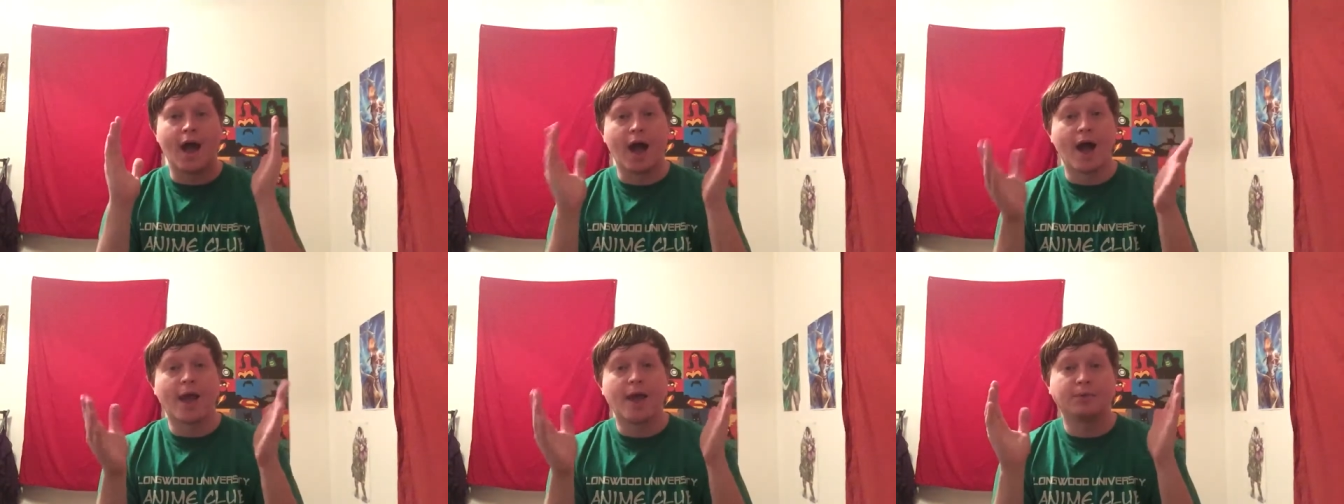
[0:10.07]

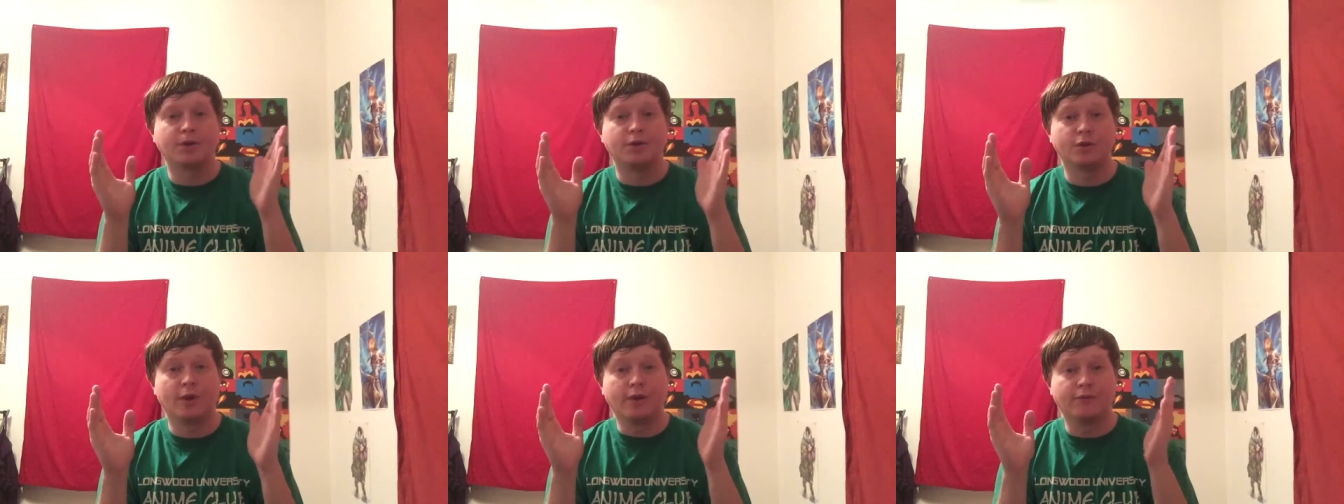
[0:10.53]
I am
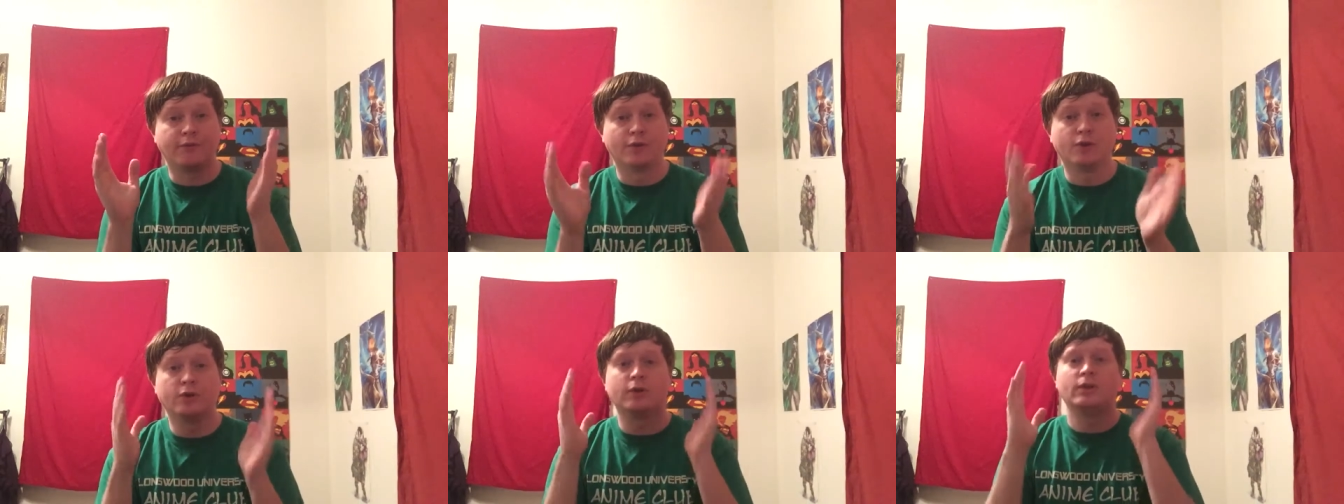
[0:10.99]
going to do a
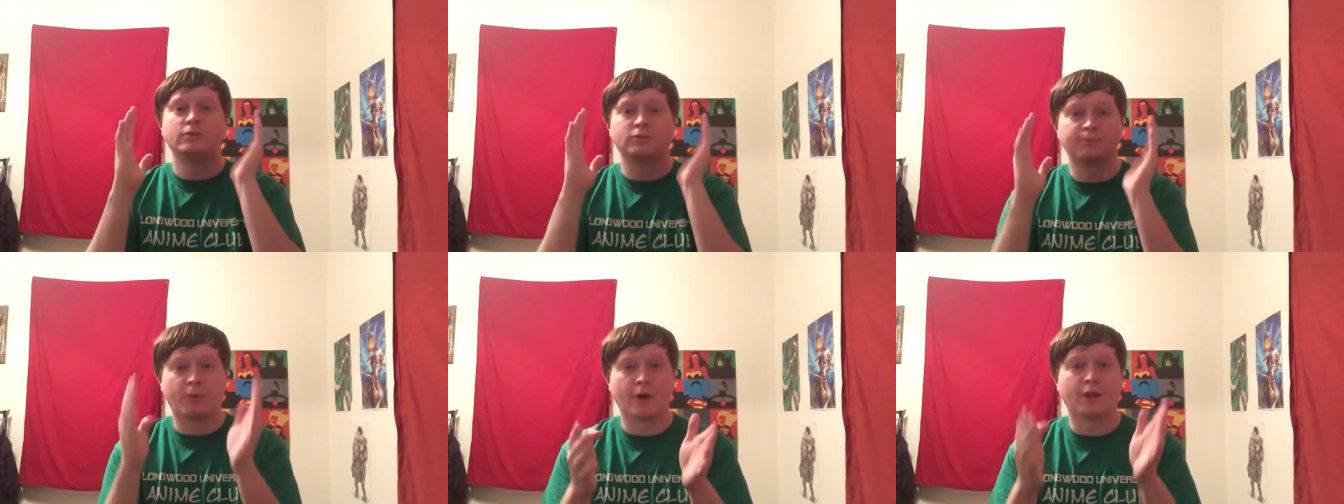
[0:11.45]
full
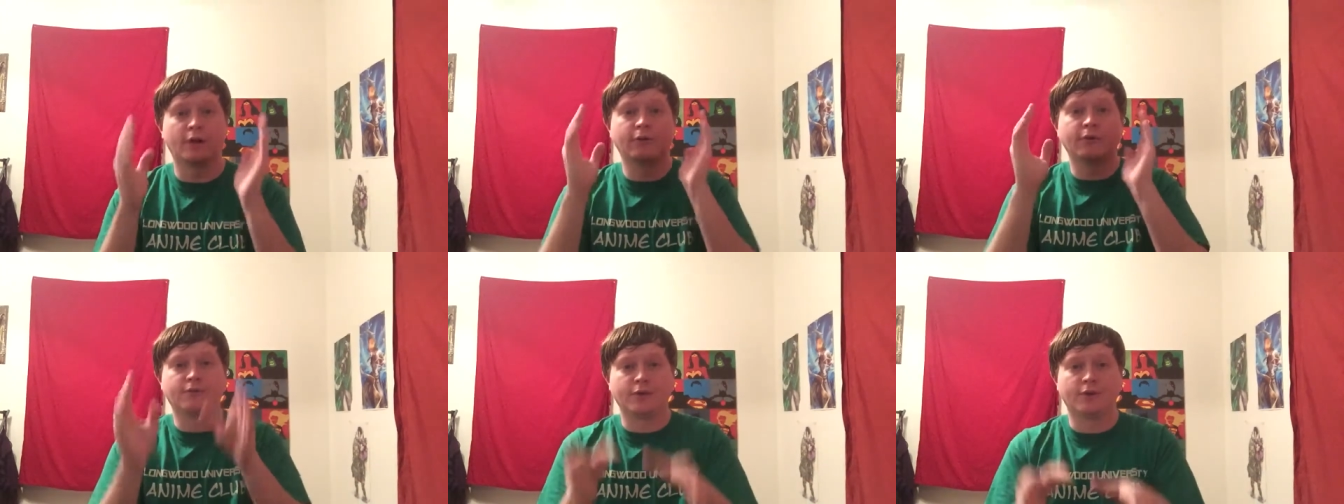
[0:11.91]

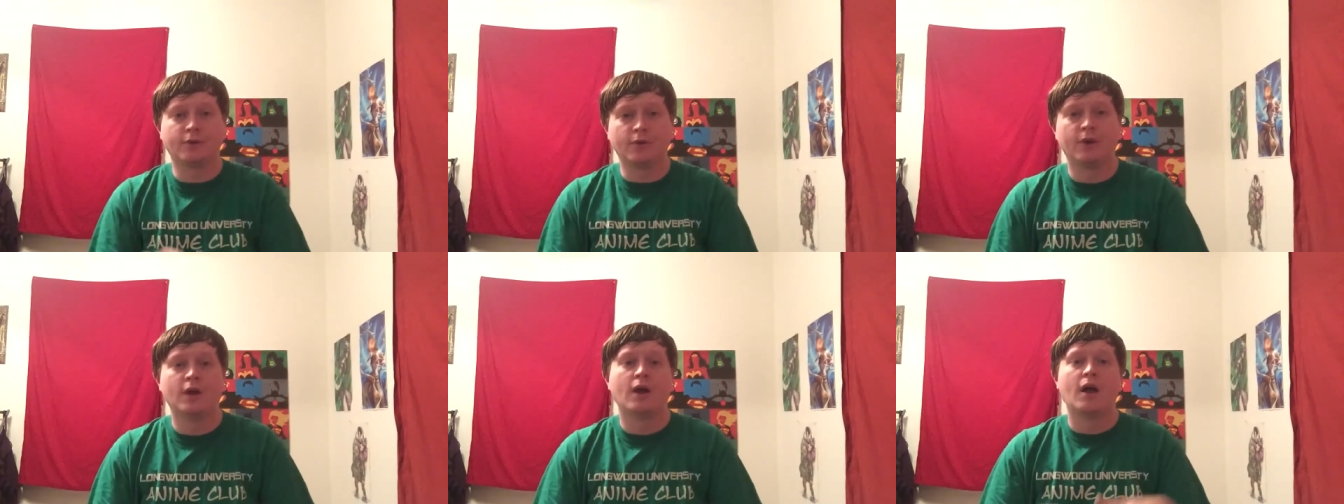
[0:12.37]
spoiler
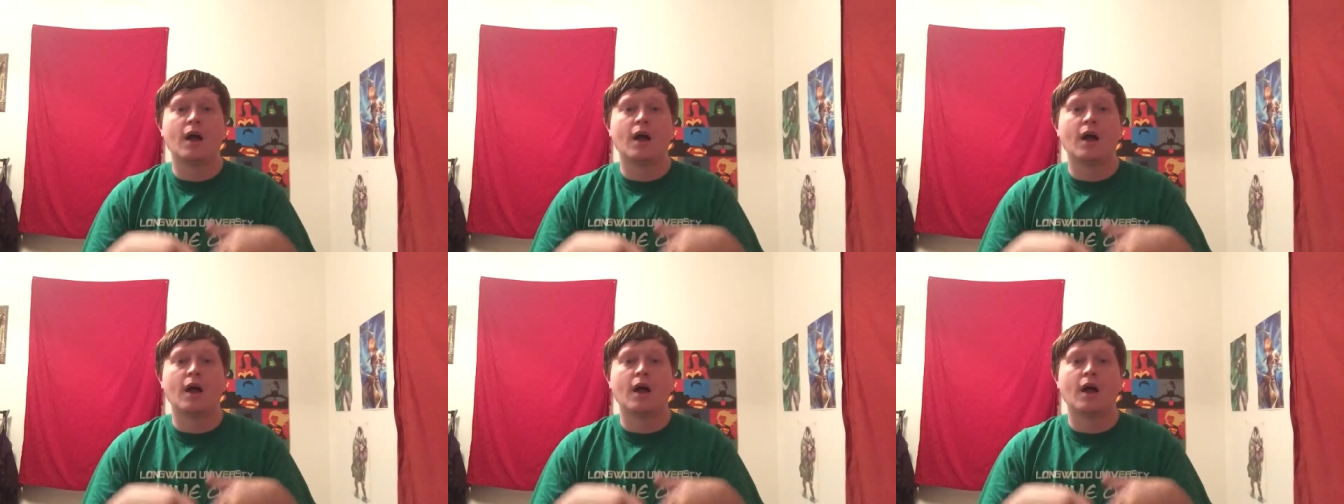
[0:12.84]
review